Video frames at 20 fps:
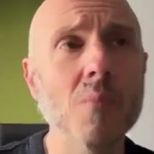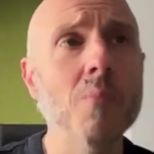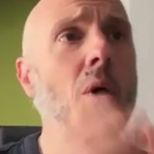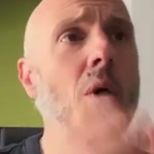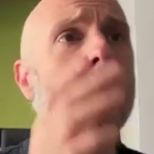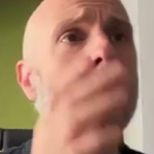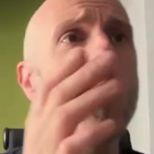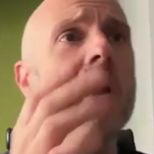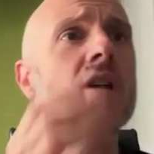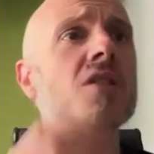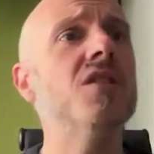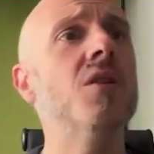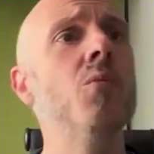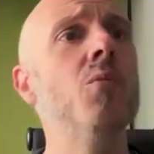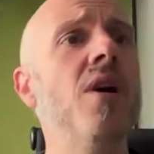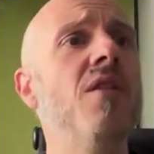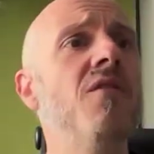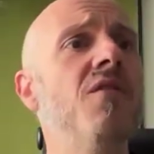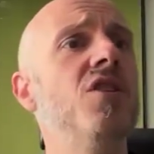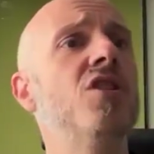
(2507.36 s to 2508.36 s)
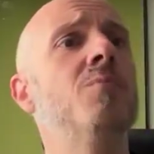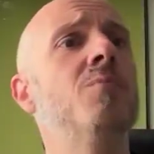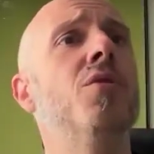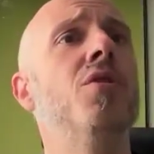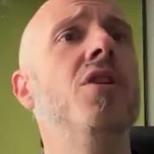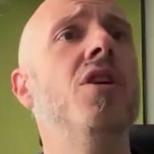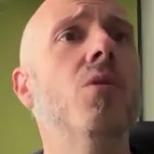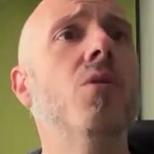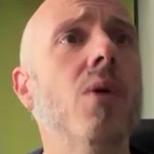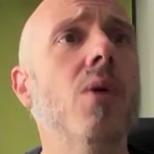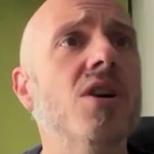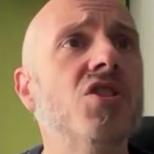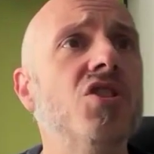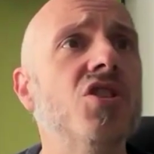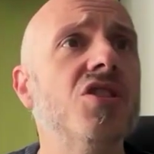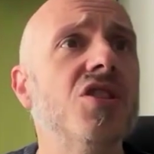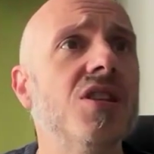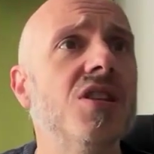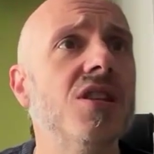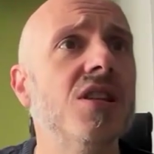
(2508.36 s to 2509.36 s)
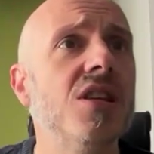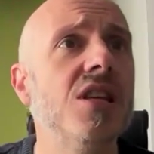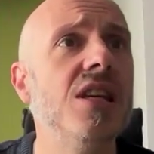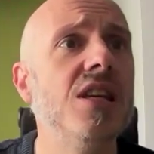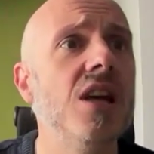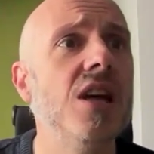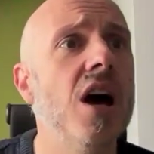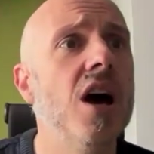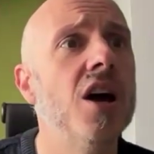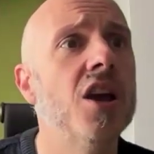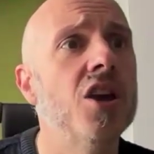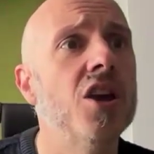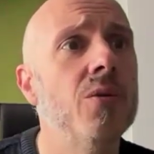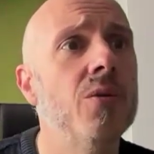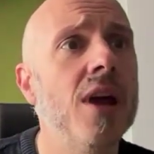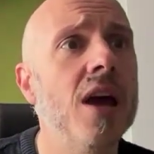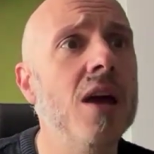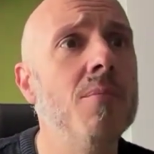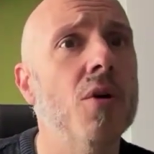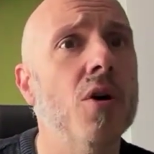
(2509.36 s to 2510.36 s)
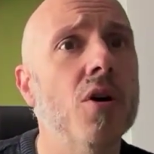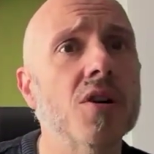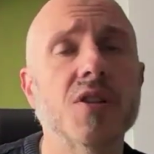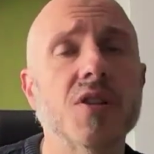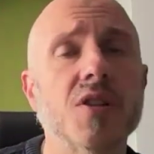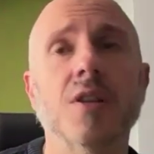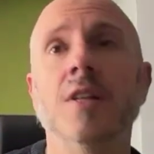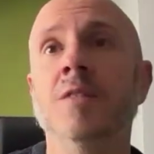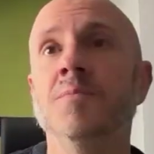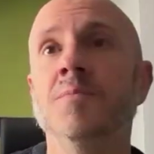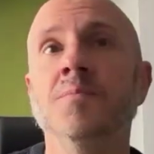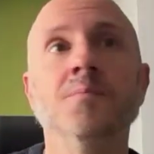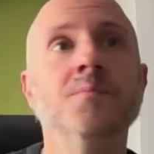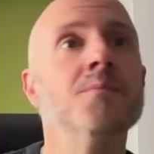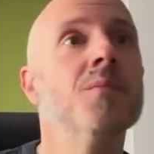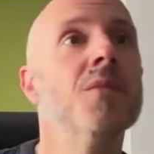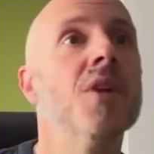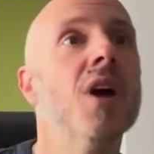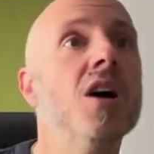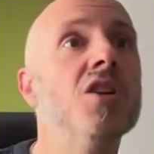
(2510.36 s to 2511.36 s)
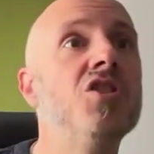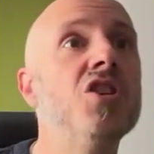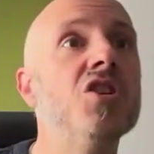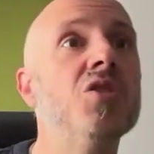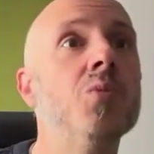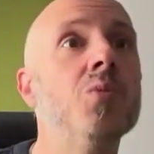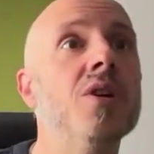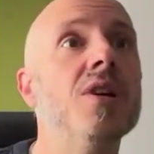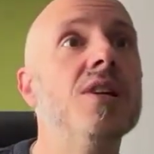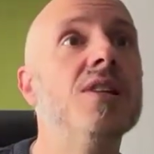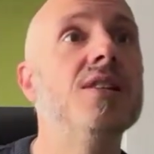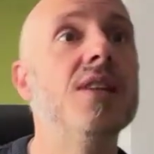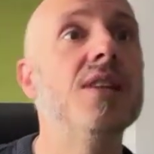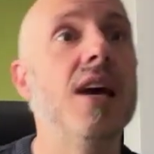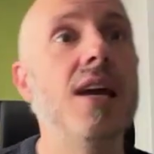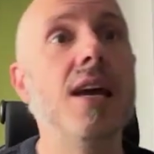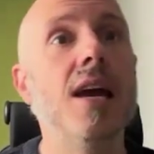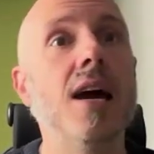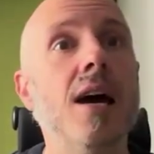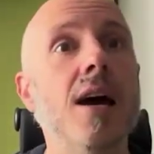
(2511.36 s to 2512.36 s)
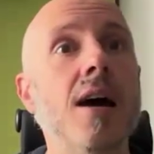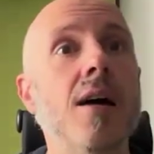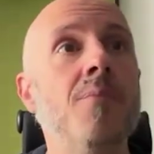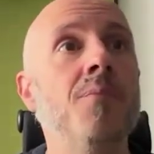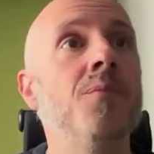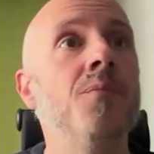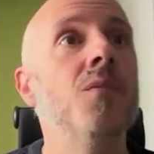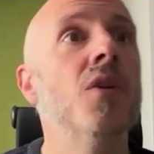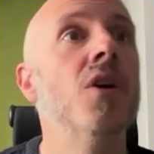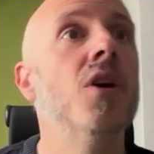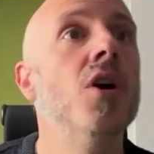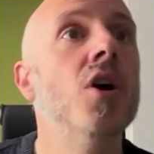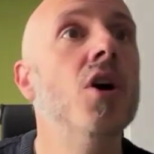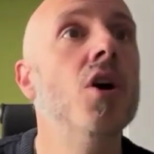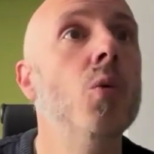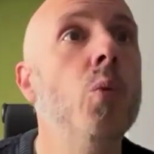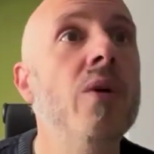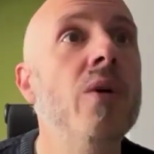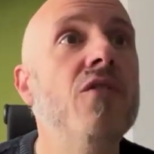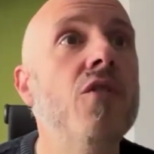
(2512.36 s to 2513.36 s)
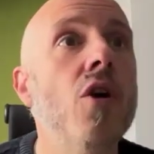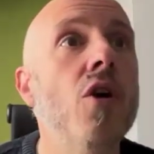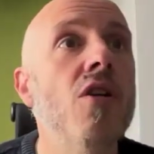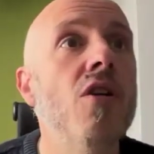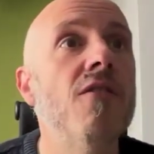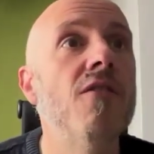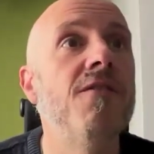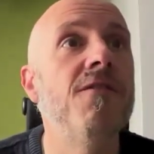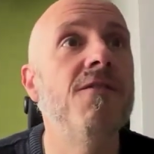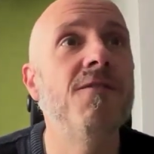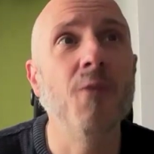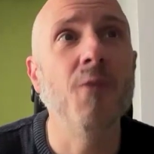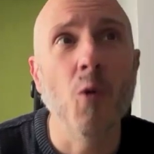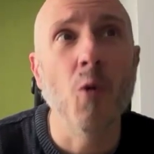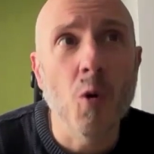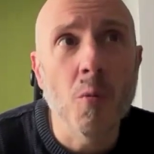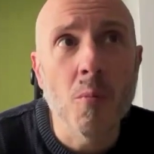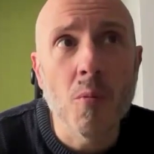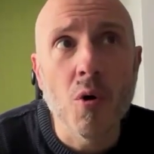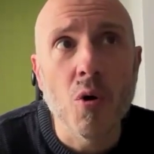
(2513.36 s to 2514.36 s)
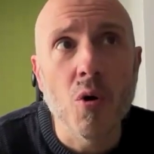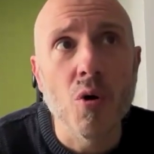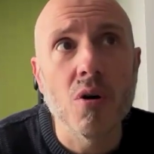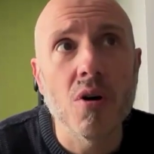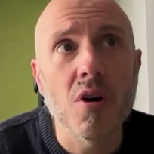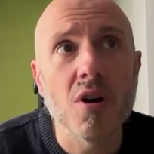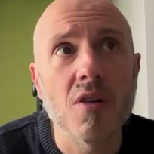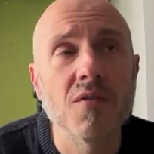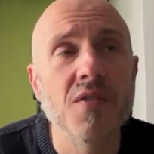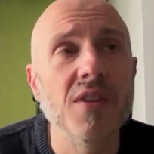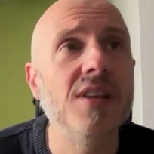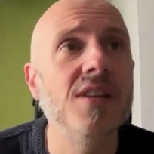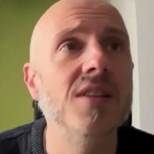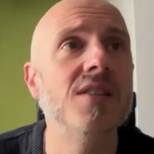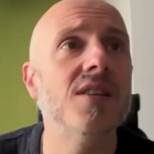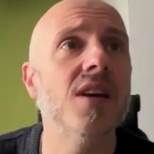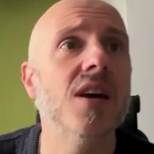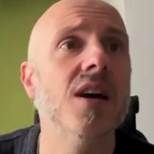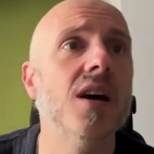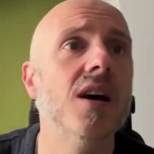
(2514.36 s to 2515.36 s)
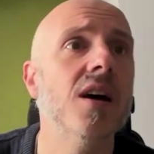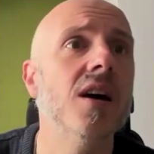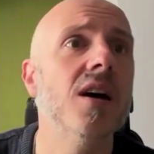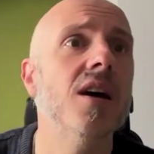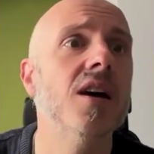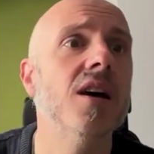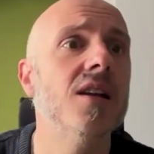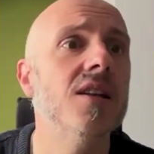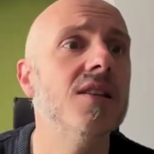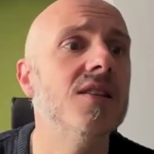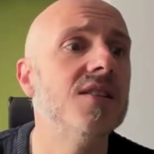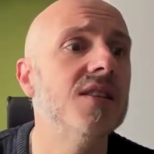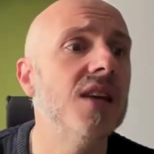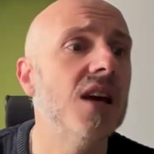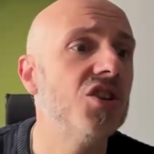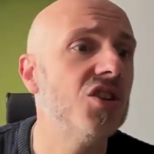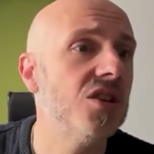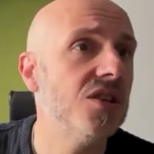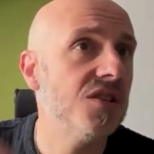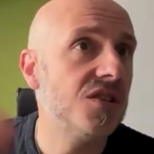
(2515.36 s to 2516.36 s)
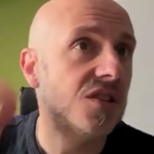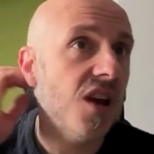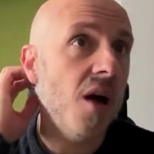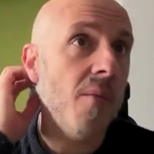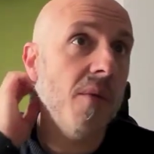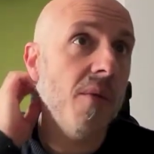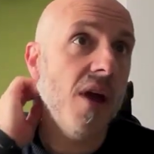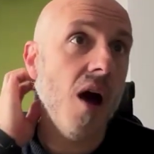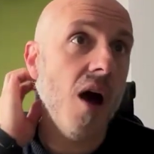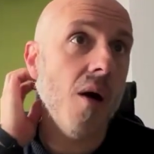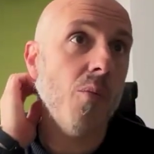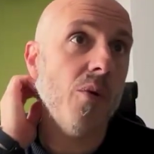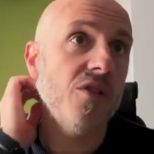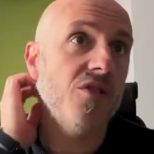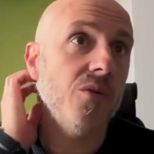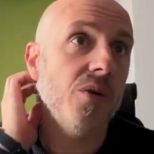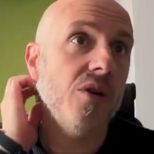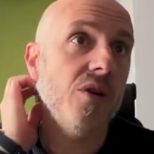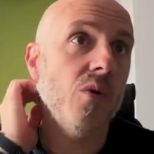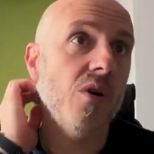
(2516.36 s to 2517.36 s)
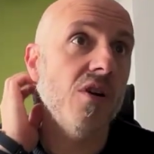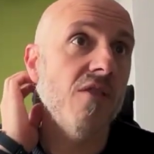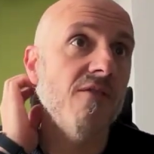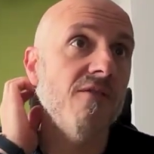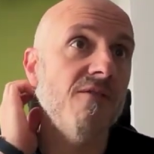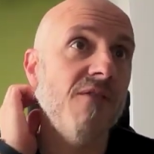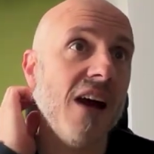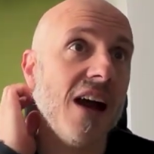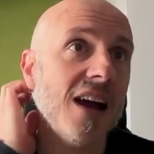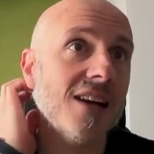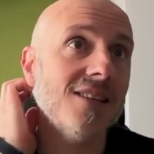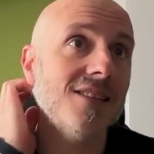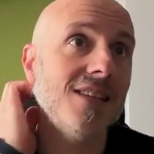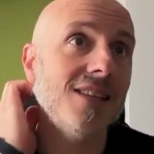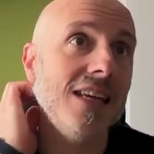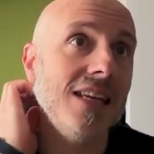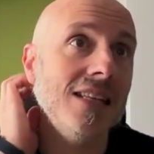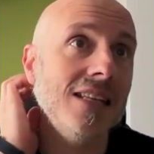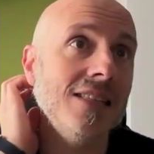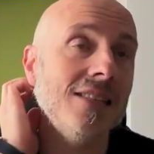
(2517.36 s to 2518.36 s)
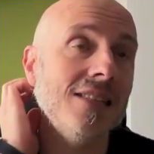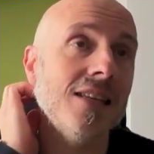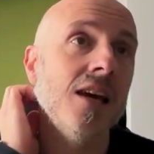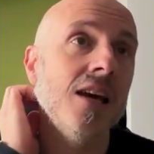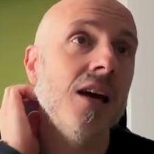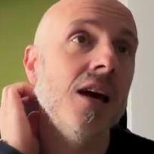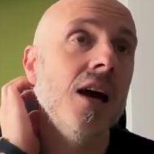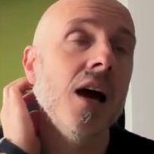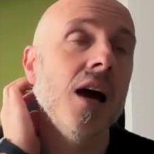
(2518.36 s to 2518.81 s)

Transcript: But whilst I'm waiting for you to put your questions in the uh, Q&A box, I just wanted to say um, we've got four more of these uh, sessions coming up. We're doing one on vaccines.